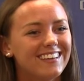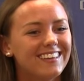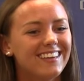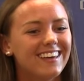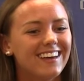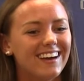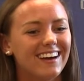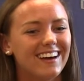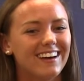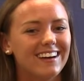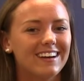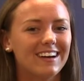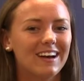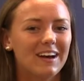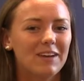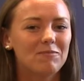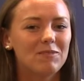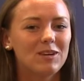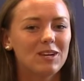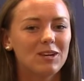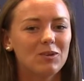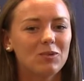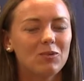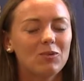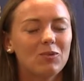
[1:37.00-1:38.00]
Yeah, I
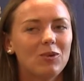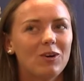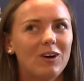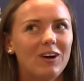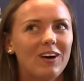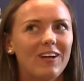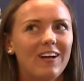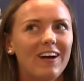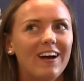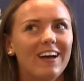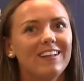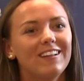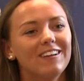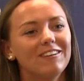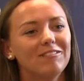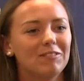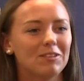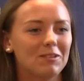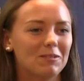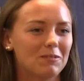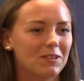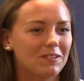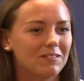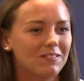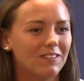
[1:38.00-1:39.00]
mean, well, I live
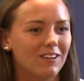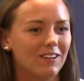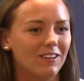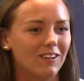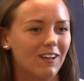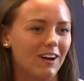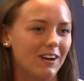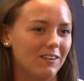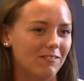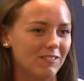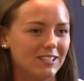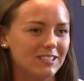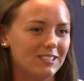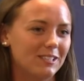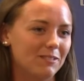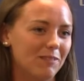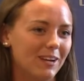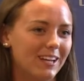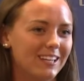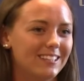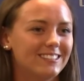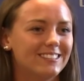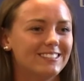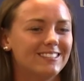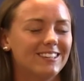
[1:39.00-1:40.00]
with a lot of my
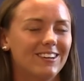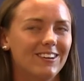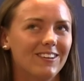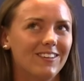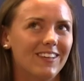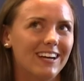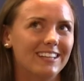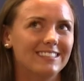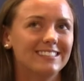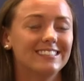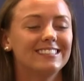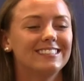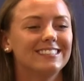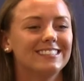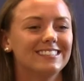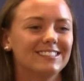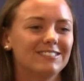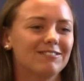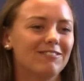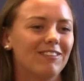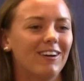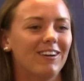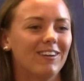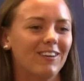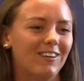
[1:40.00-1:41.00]
teammates, so that's
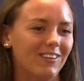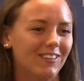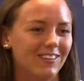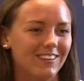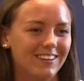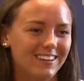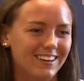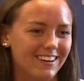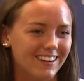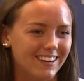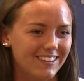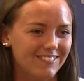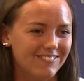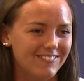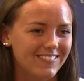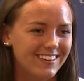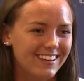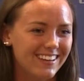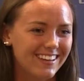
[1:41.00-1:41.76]
just fun all the time.